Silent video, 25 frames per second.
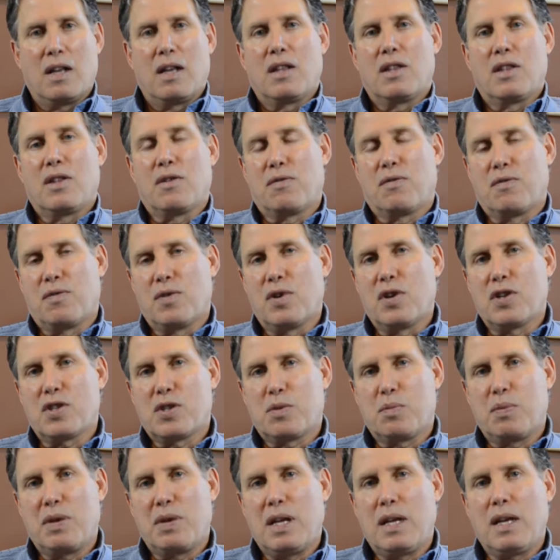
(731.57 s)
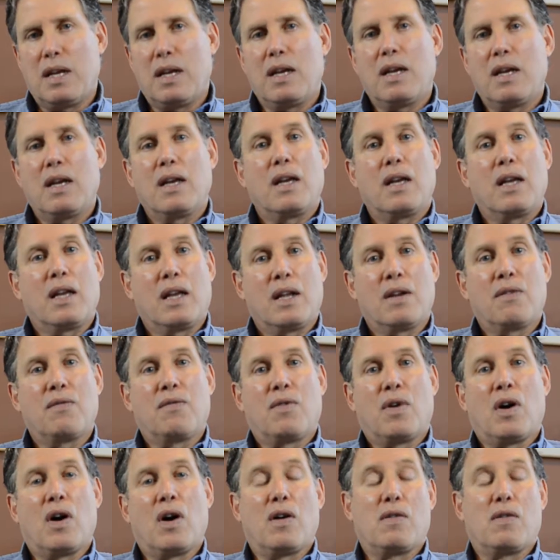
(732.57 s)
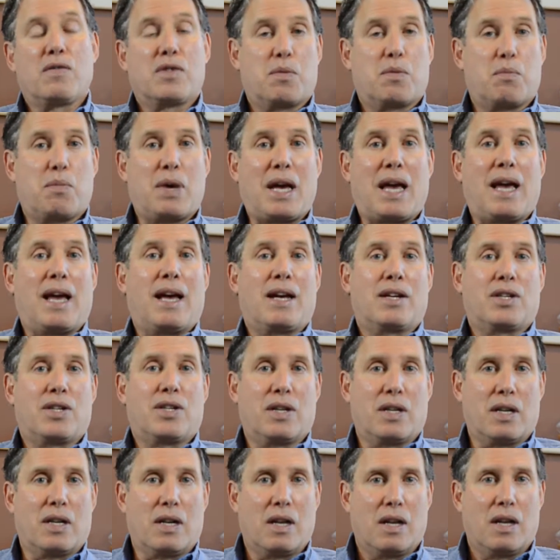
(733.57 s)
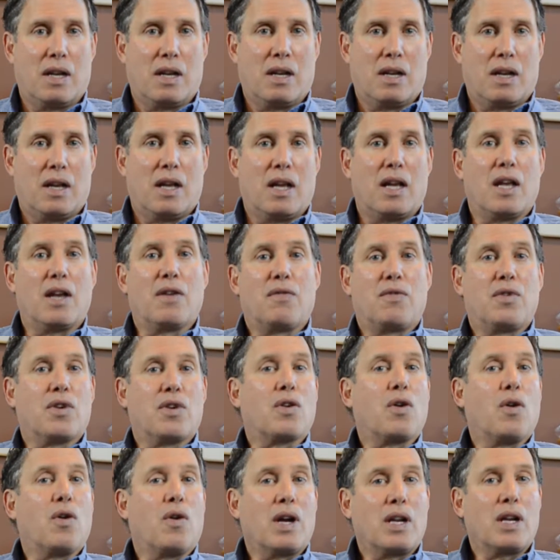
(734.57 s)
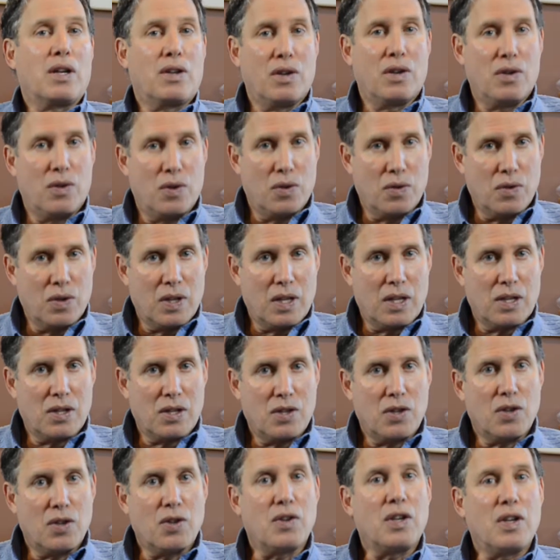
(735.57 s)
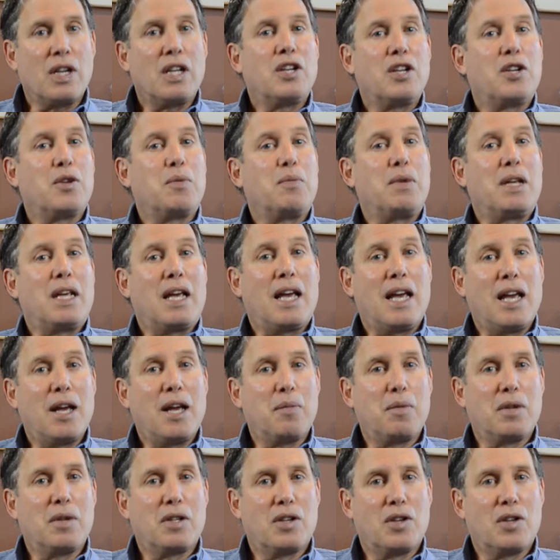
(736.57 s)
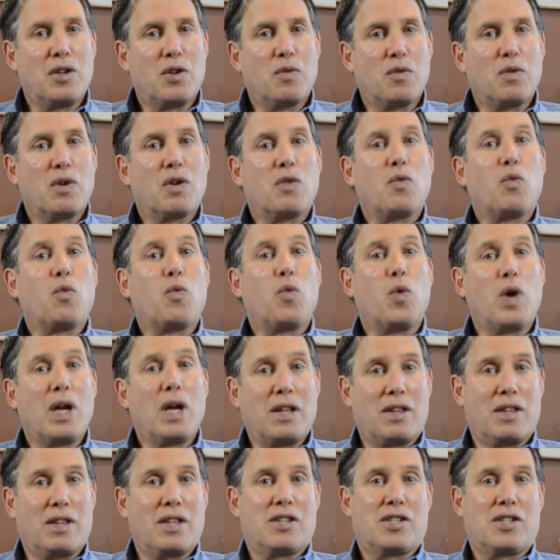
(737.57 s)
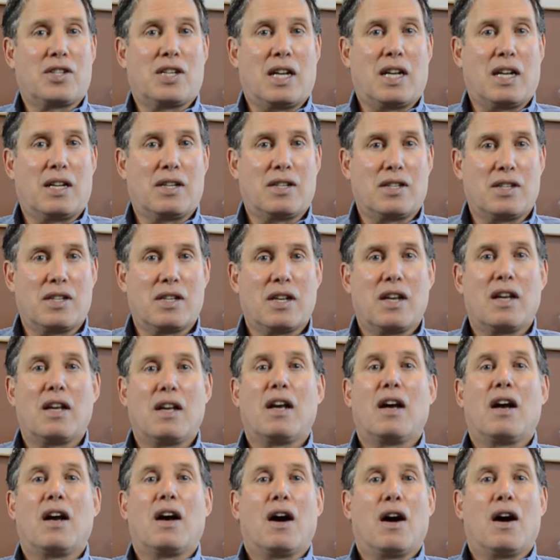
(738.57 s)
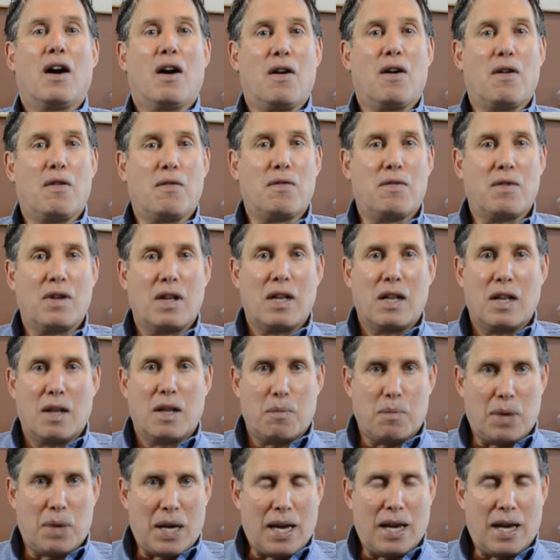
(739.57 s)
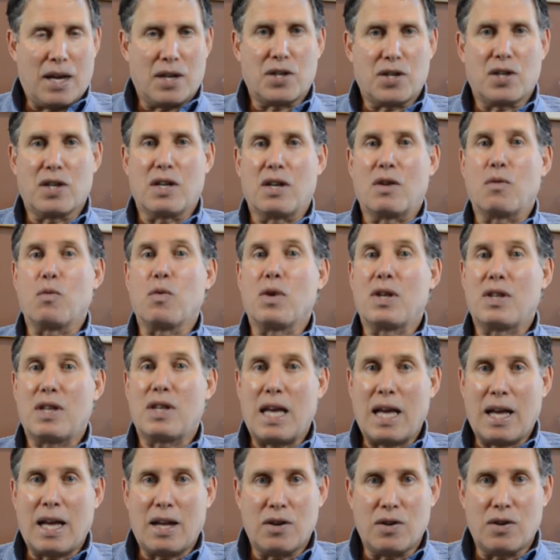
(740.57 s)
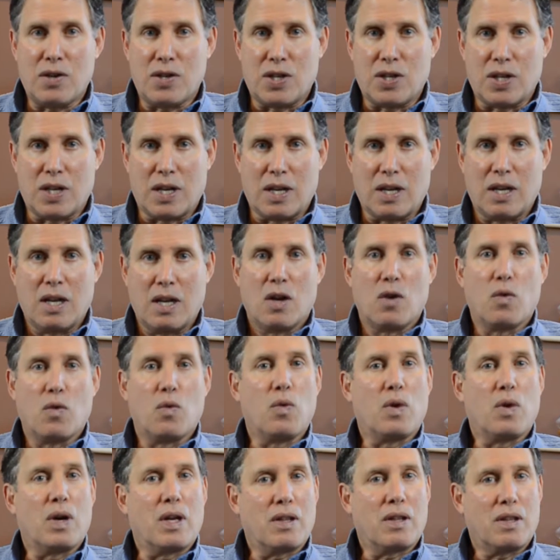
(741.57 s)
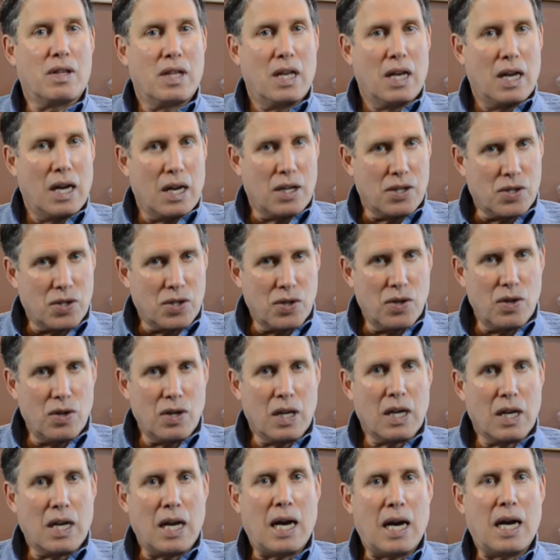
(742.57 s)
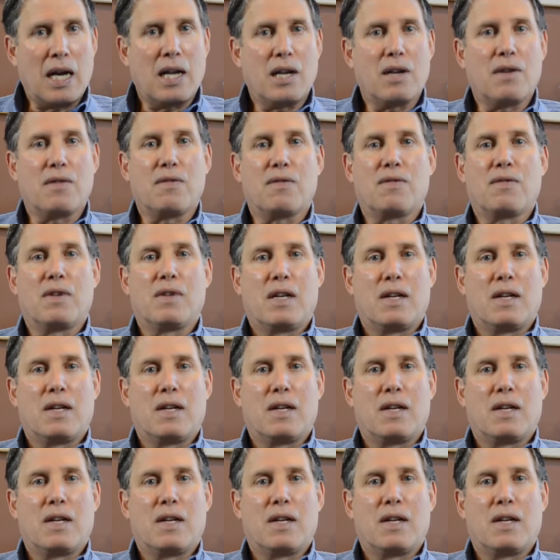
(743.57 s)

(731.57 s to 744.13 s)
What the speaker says: The first P involves passion. If you're going to do this, you need to be able to do it with a sense of passion, with energy, with a certain kind of